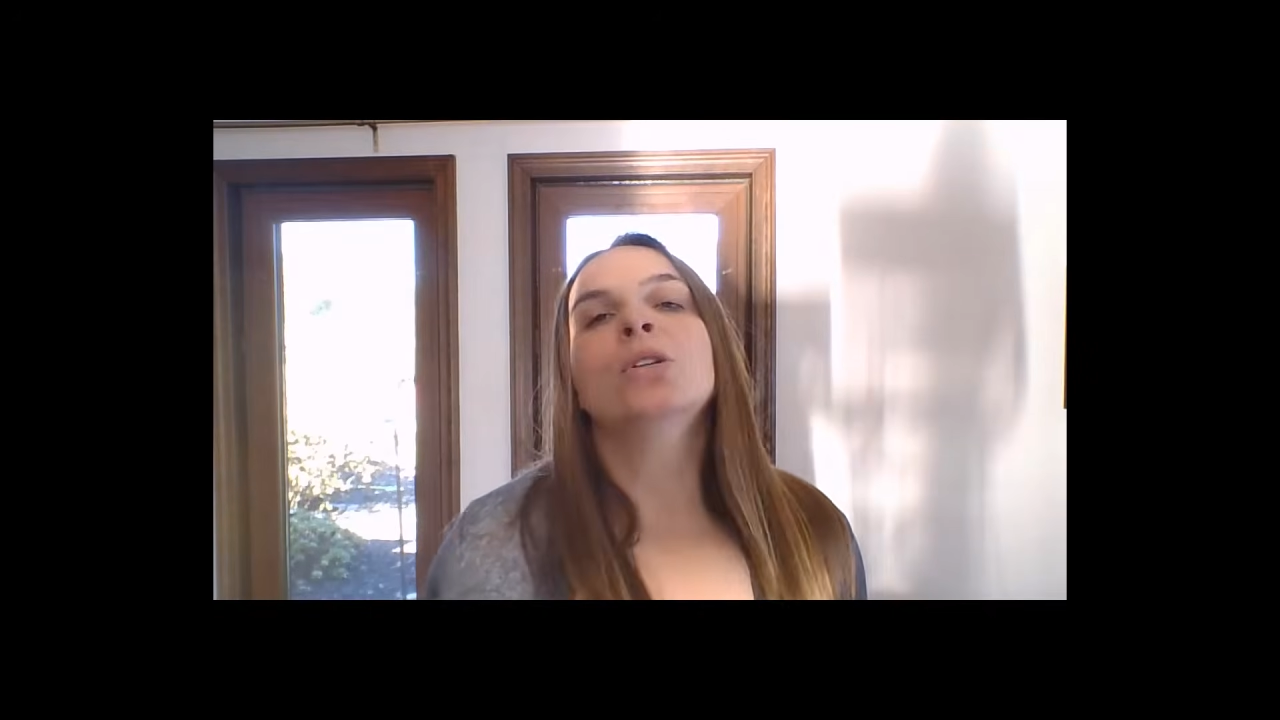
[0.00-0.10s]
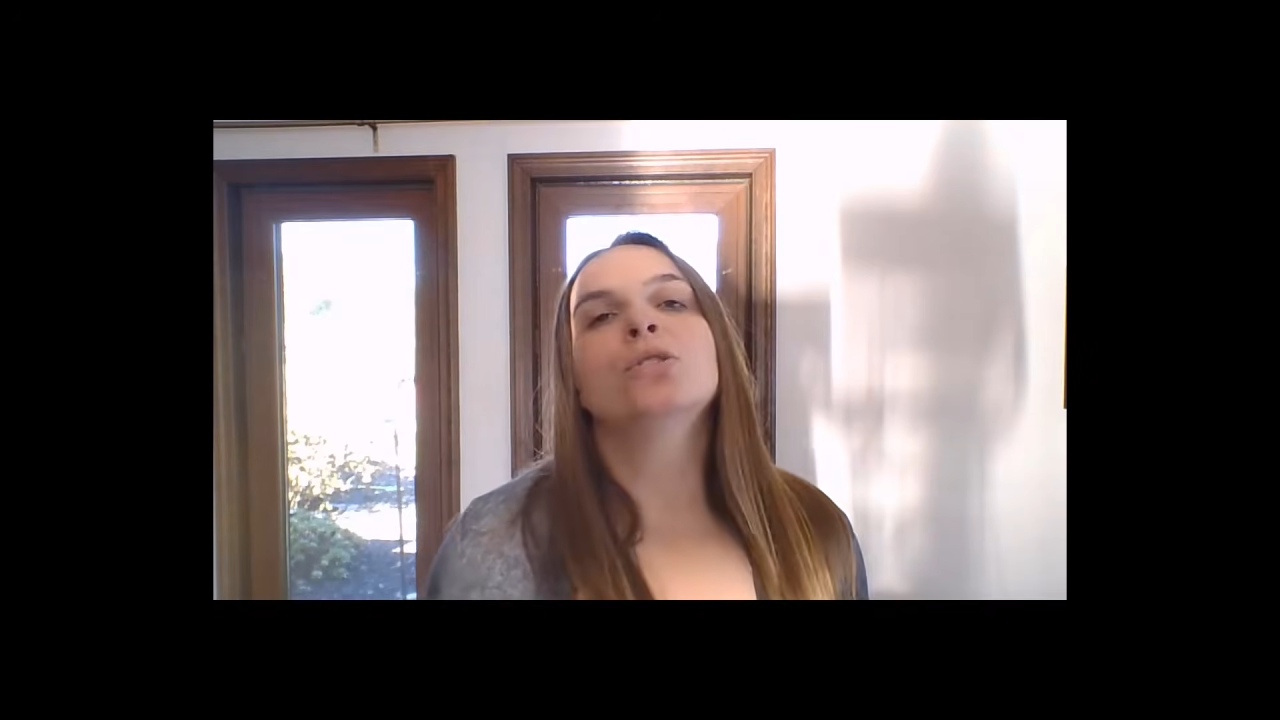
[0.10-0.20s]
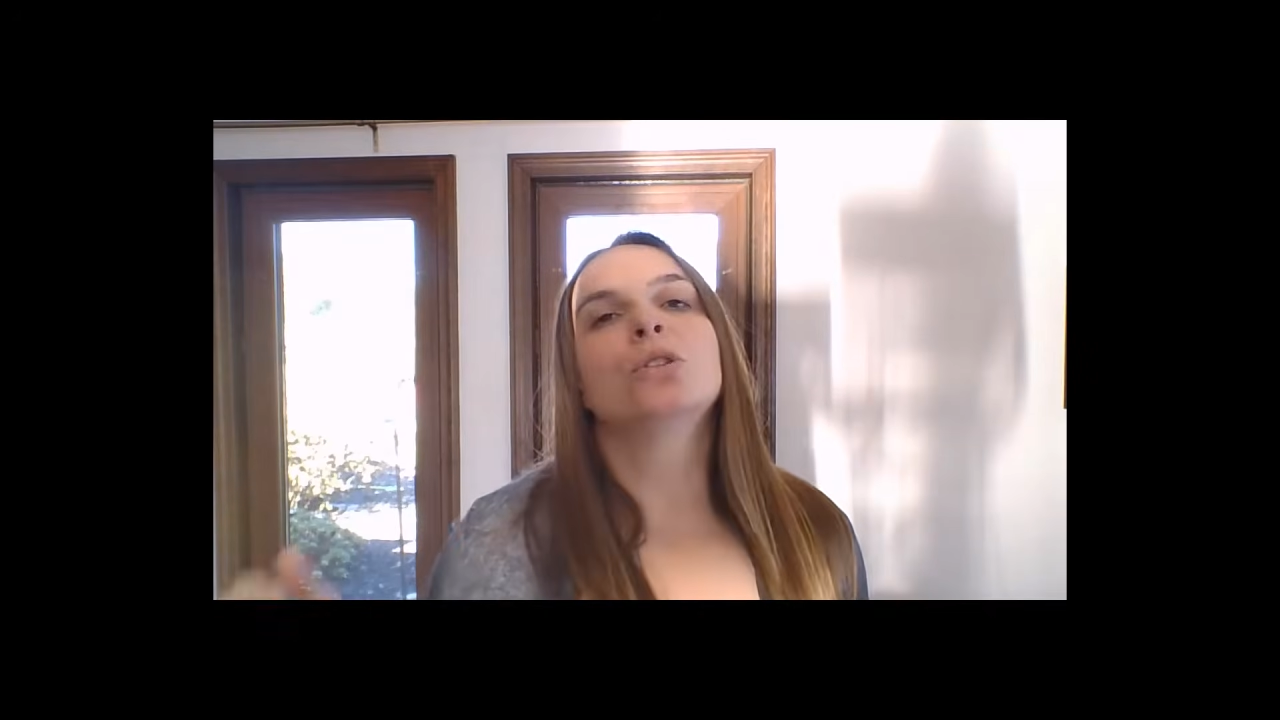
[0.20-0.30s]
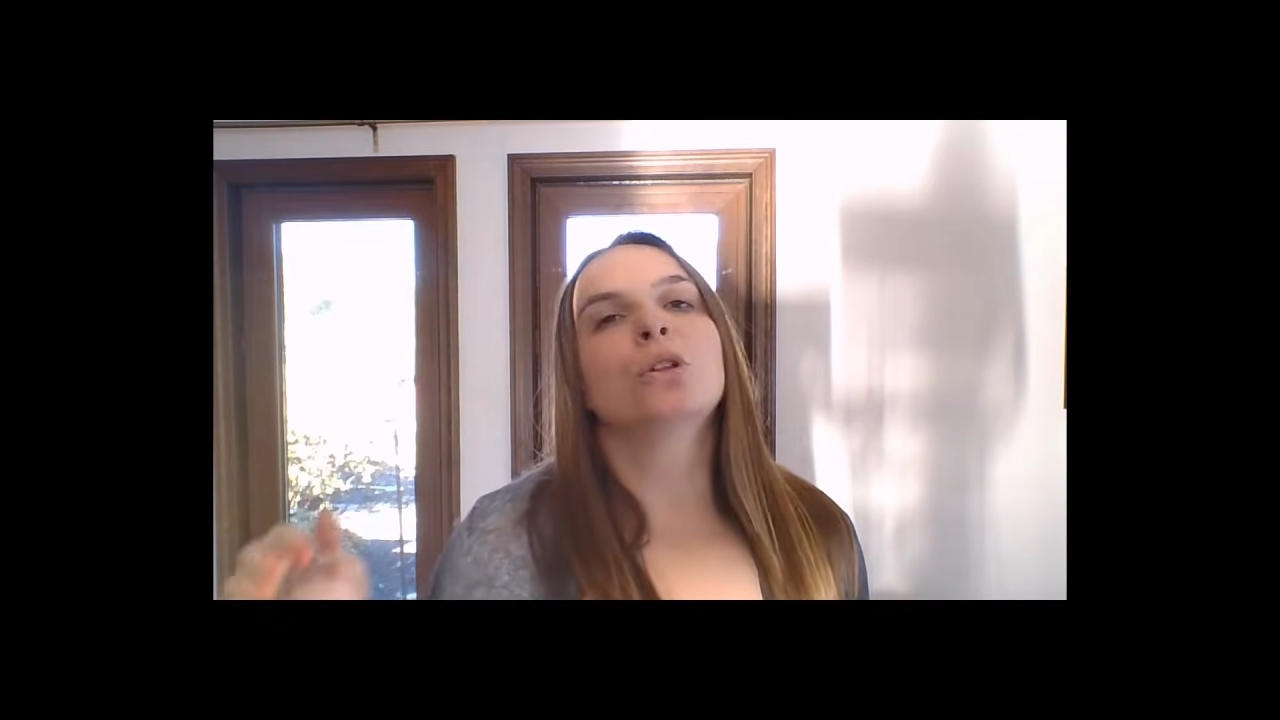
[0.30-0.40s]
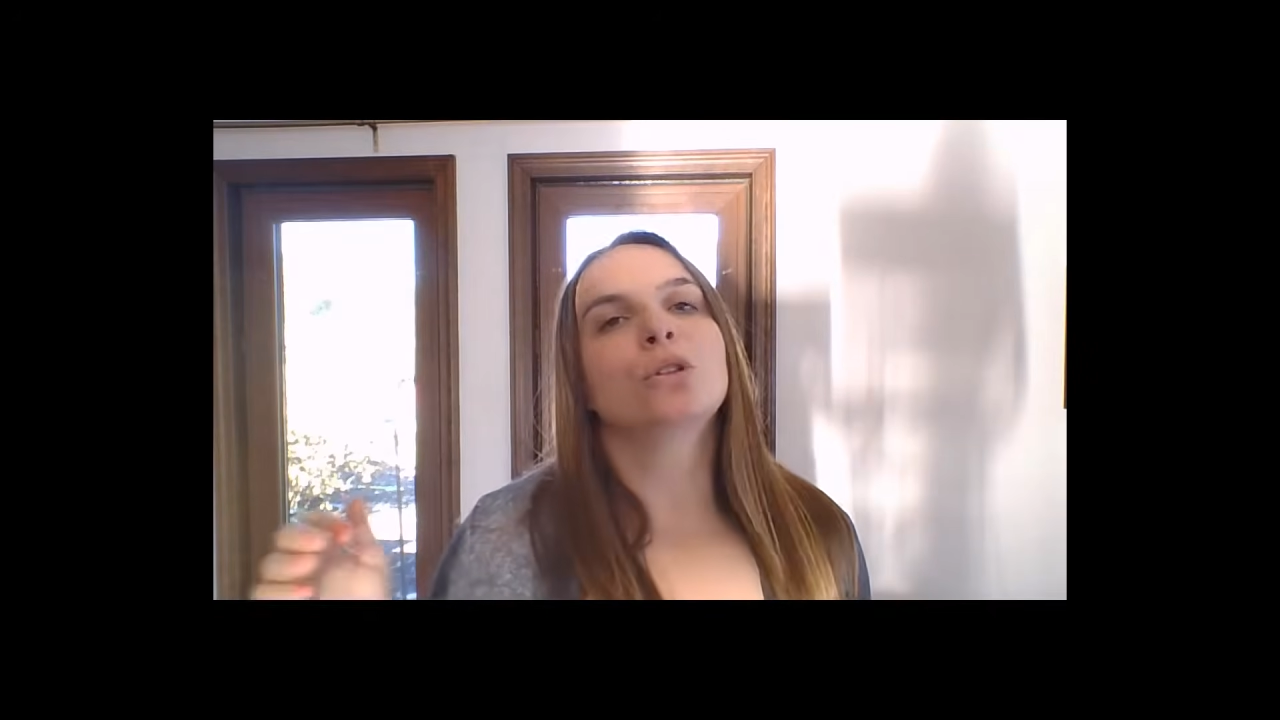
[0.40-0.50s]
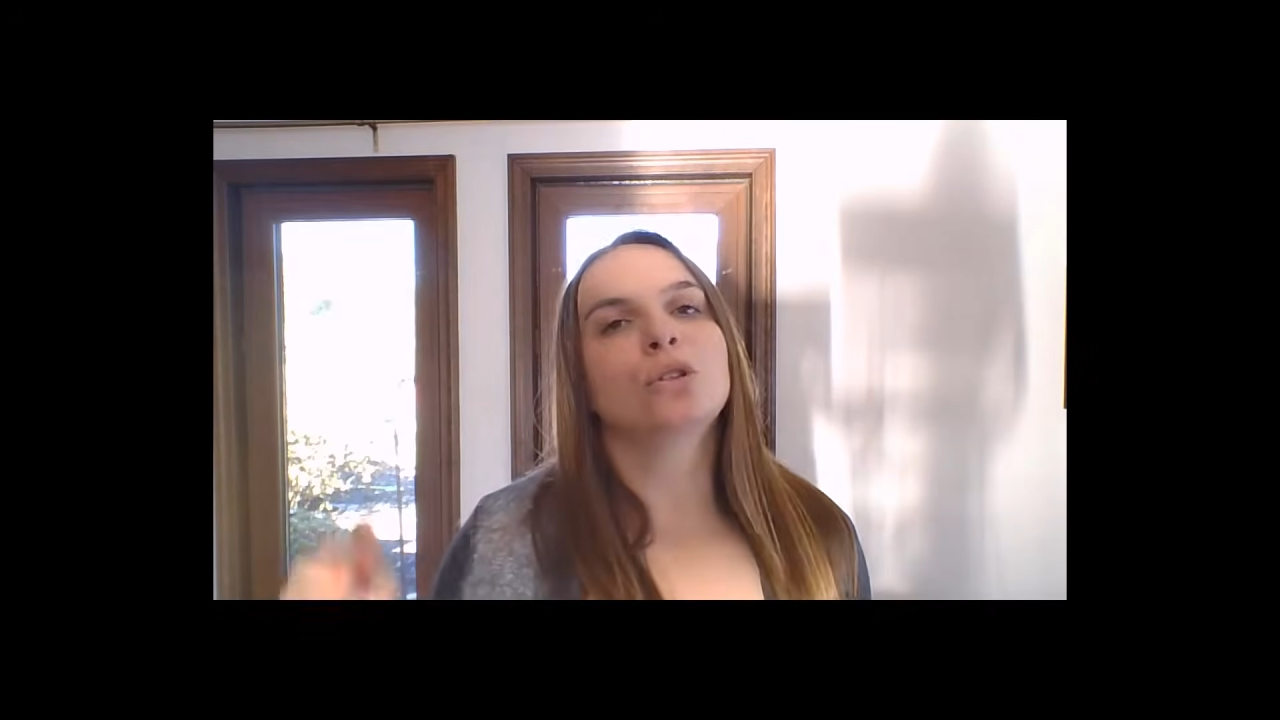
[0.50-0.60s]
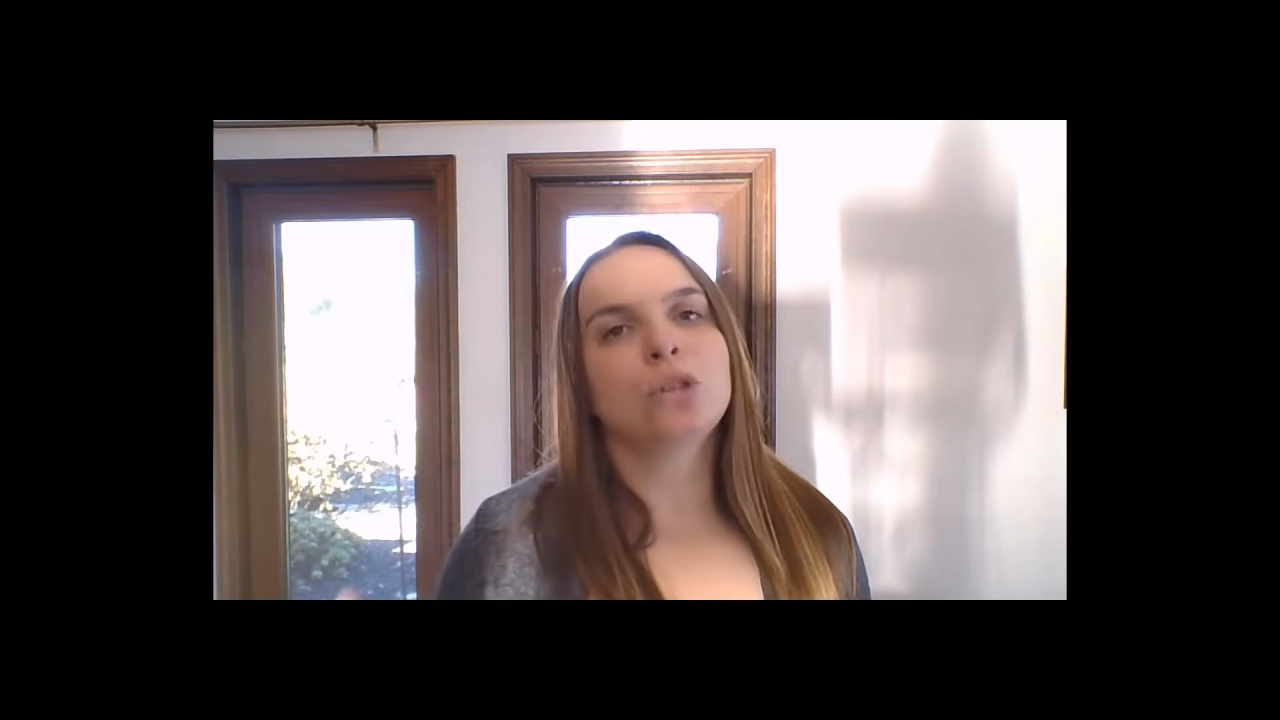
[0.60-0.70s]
So the